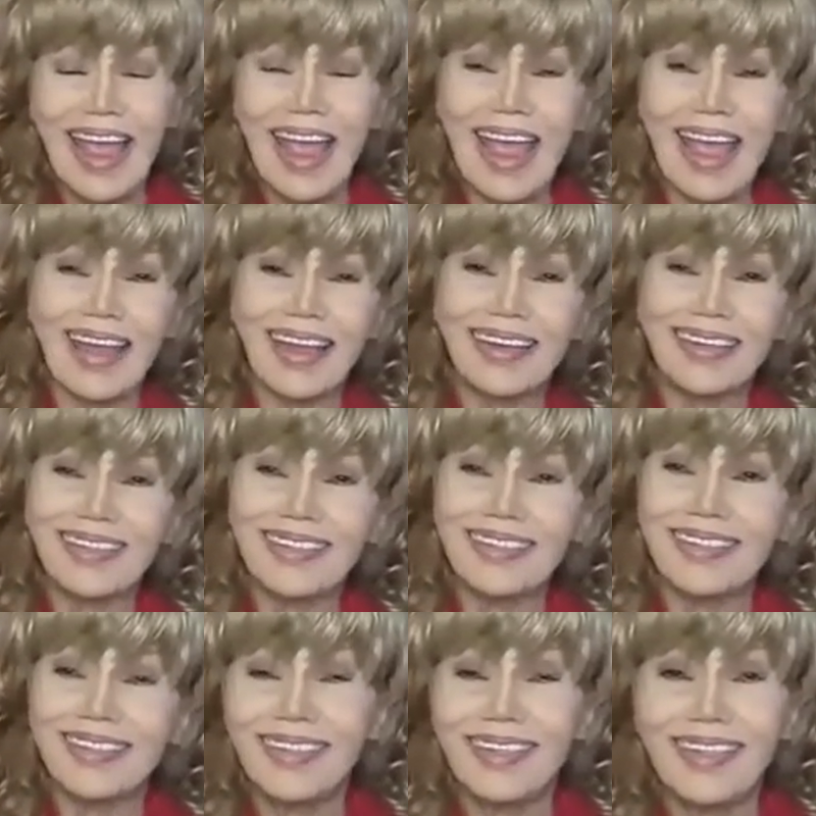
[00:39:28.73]
and
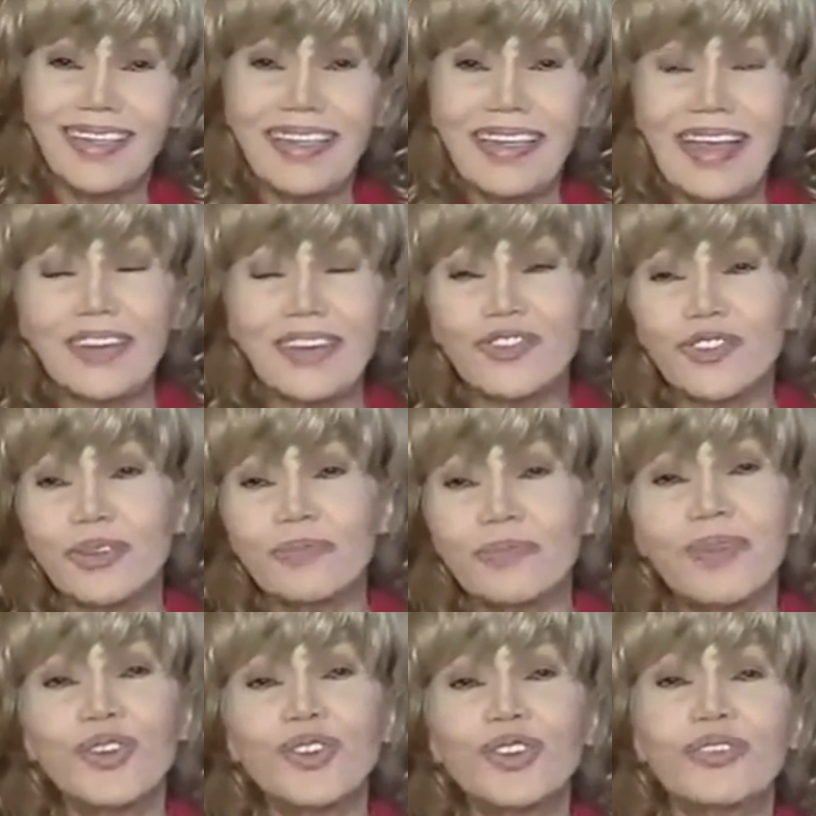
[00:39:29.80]
get
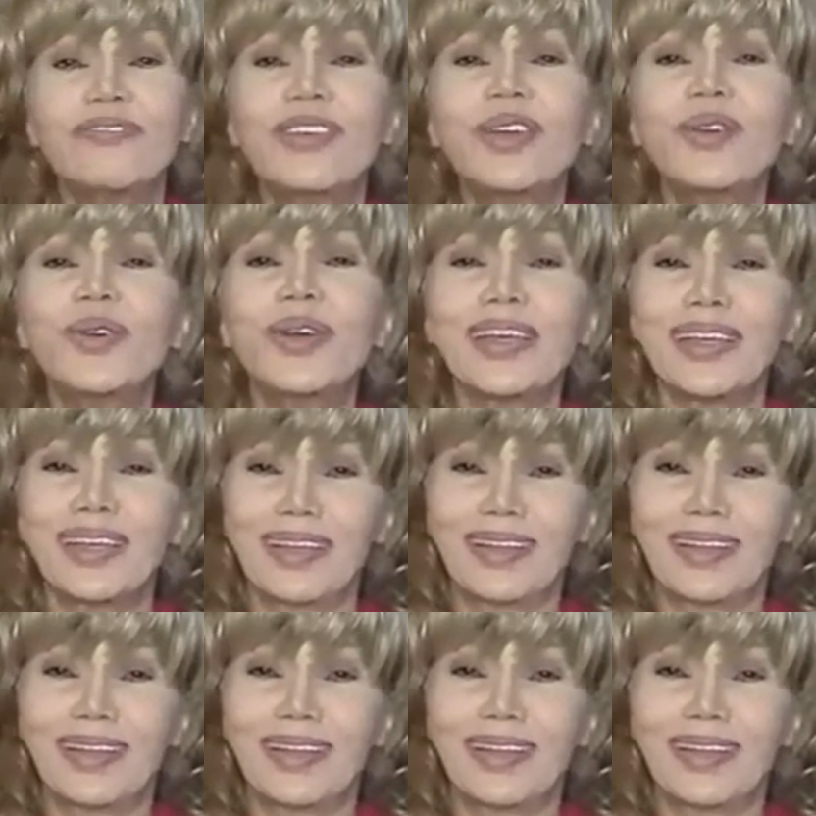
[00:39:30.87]
remote viewing.